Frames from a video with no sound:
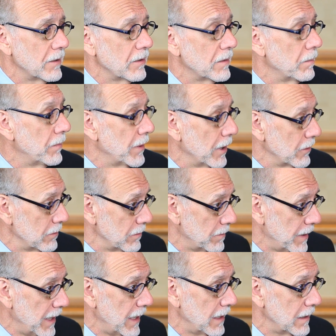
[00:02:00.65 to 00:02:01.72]
with bone
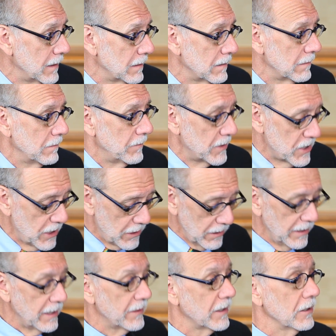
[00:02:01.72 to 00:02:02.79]
pain,
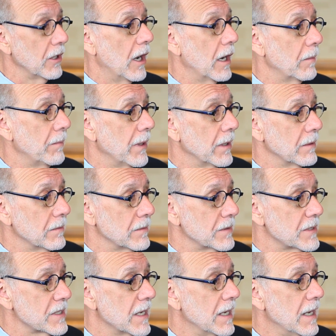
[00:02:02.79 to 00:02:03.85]
particularly in the long
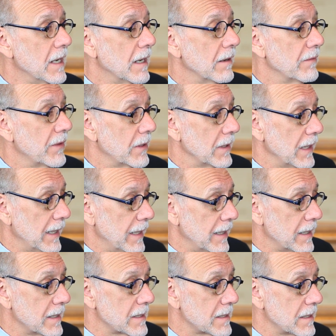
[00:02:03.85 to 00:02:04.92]
bones of their
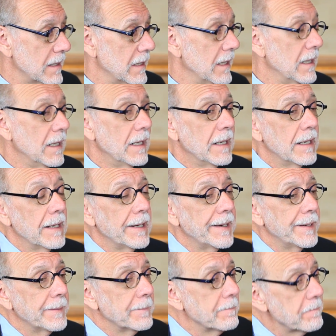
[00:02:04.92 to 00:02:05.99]
legs.
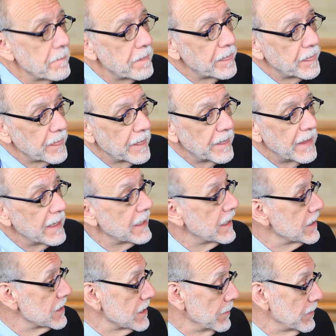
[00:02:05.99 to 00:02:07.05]
Um, they
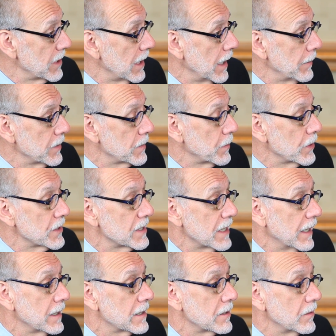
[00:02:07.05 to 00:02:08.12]
can sometimes
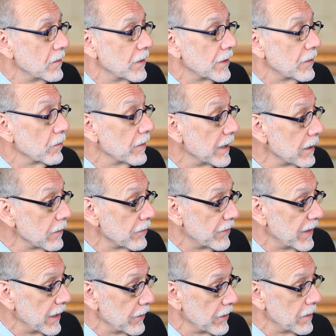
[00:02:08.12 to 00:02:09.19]
present with renal
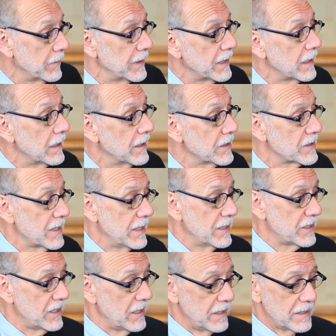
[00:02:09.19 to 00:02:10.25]
failure because the
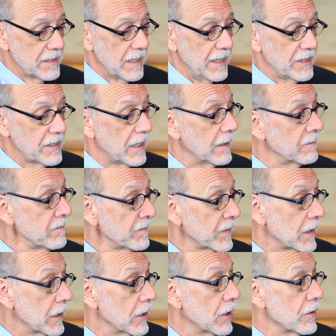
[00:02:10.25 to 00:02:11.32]
histiocytes can
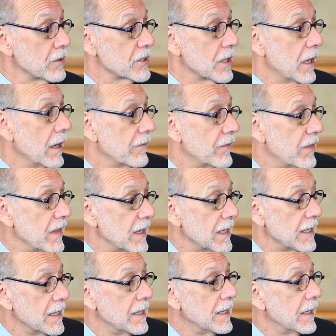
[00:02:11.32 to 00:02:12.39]
close off
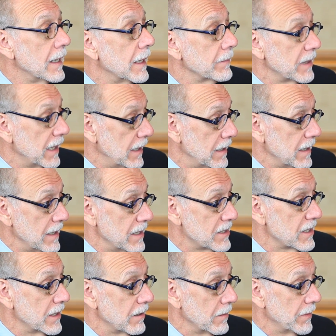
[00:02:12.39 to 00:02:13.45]
the um,
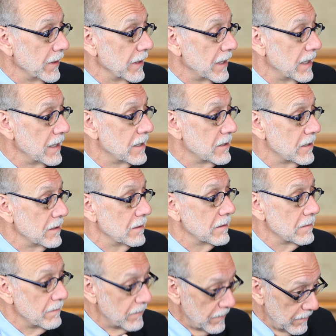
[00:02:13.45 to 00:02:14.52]
kidneys and their ability to
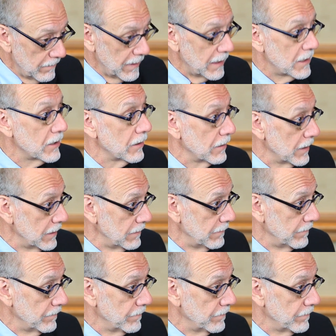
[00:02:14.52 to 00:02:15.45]
make urine.